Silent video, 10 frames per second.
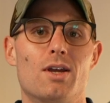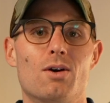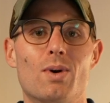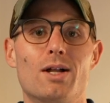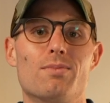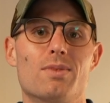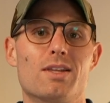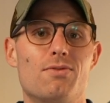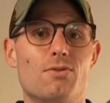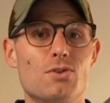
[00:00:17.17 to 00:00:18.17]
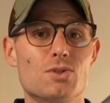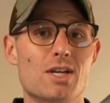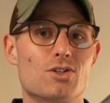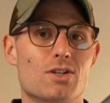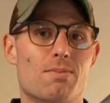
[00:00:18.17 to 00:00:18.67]
Well, if you've used
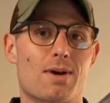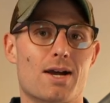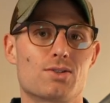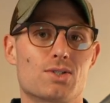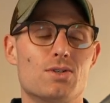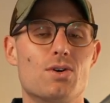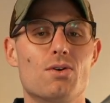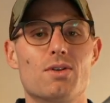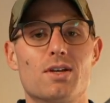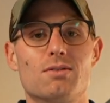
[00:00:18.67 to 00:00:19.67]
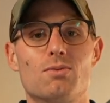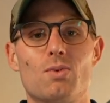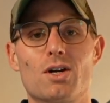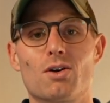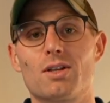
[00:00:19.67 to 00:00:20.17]
Agent in the past, you know that
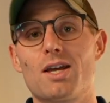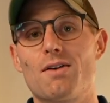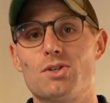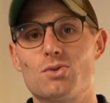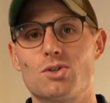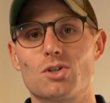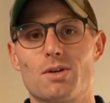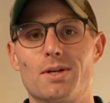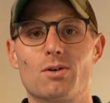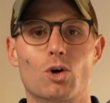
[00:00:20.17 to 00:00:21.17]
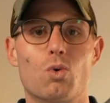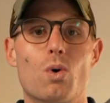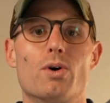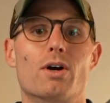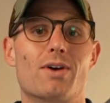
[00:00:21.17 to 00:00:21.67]
we currently have a usage limit or
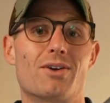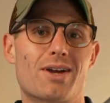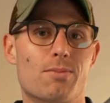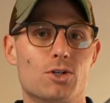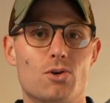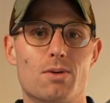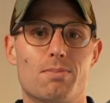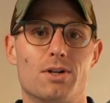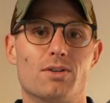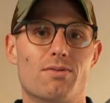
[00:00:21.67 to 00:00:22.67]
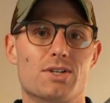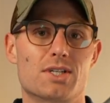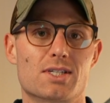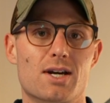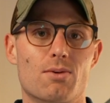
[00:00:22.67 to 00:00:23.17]
quota around how much you can bill every
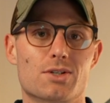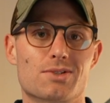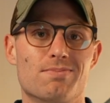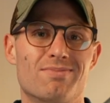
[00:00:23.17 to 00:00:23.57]
6 hours.